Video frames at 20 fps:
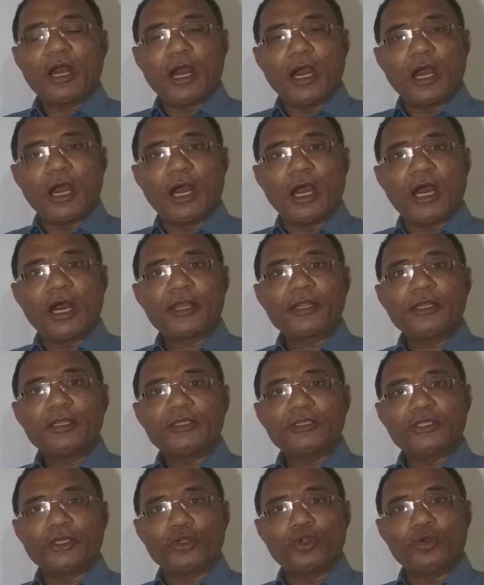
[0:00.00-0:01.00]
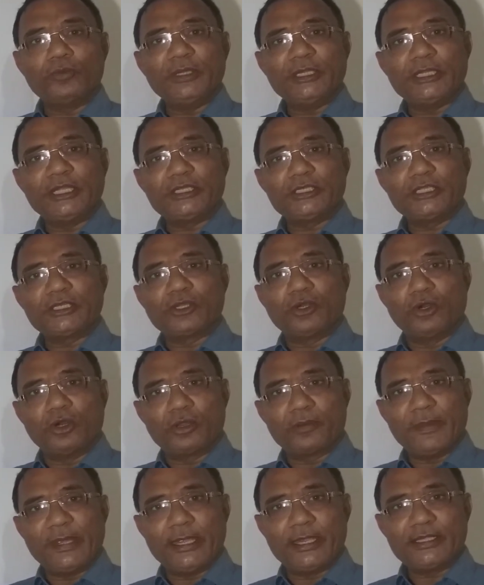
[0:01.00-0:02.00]
are the nominated
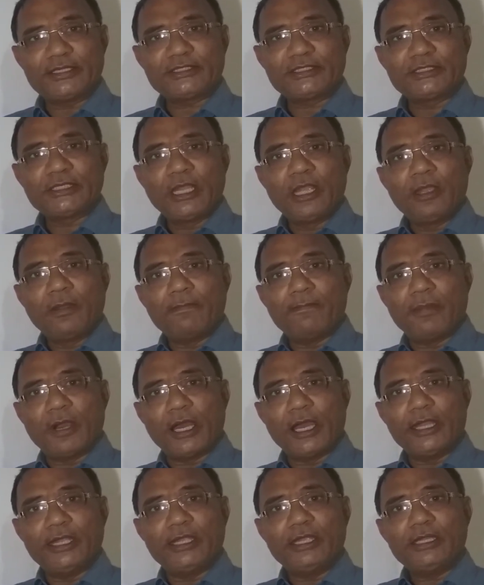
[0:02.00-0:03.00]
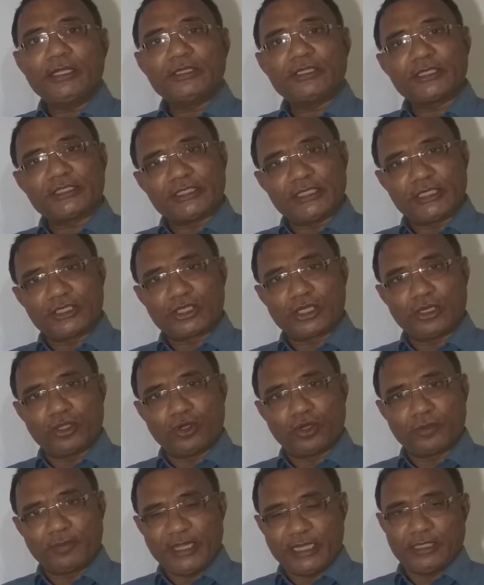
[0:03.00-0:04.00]
governments by the central
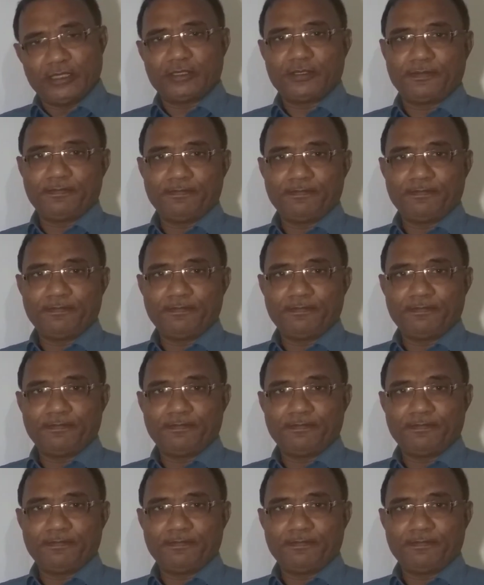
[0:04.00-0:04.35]
government.